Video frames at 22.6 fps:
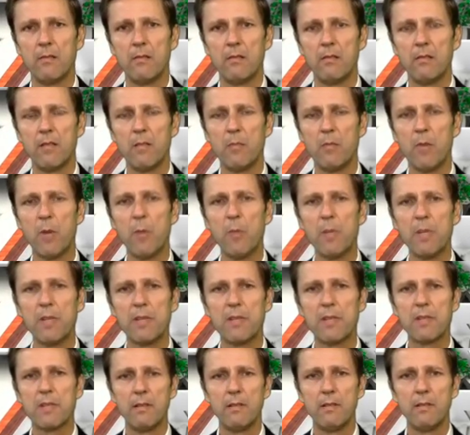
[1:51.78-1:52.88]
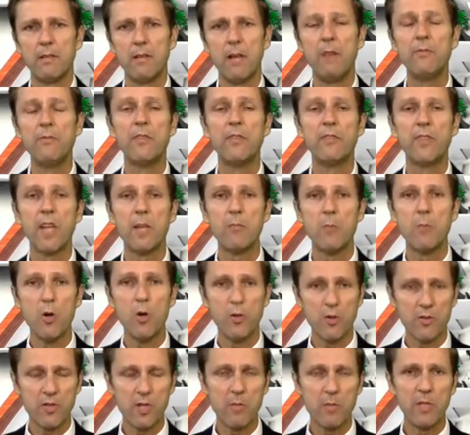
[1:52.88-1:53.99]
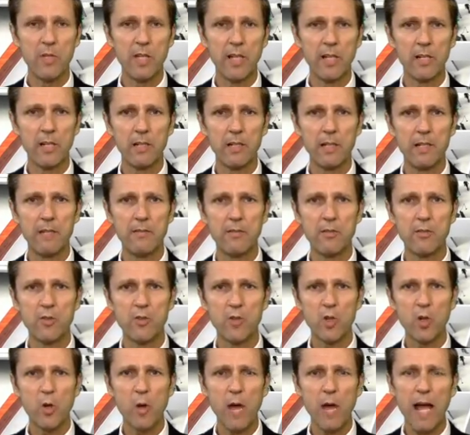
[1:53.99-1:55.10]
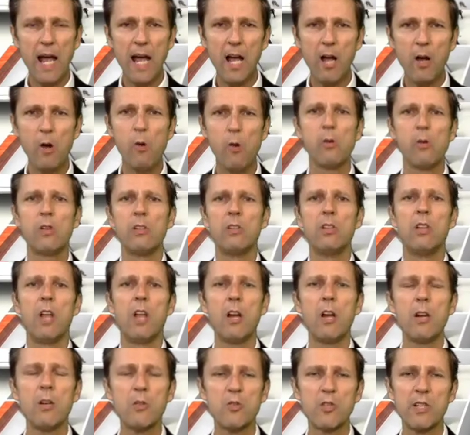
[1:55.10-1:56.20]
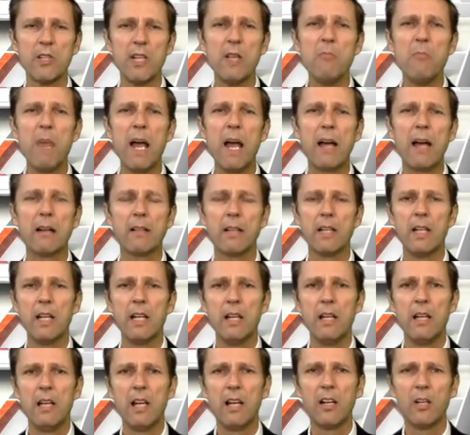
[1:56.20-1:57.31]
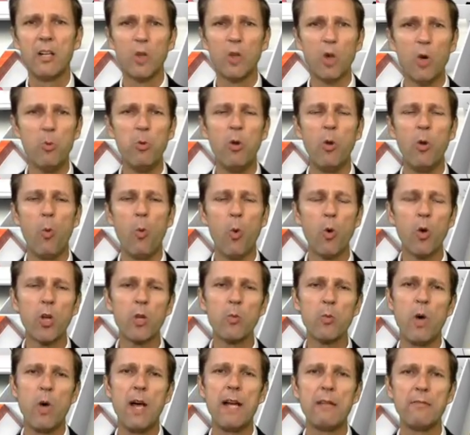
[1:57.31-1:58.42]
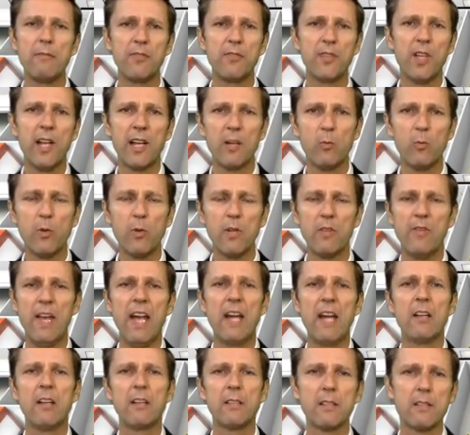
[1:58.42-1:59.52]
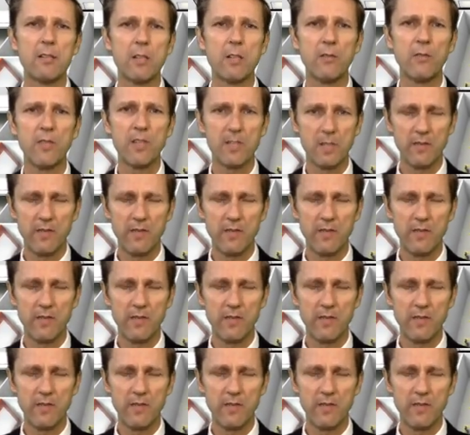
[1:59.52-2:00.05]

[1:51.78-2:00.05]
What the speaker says: The purpose of the flood motion simulator is to show how large an impact a global worldwide flood would have had on the surface of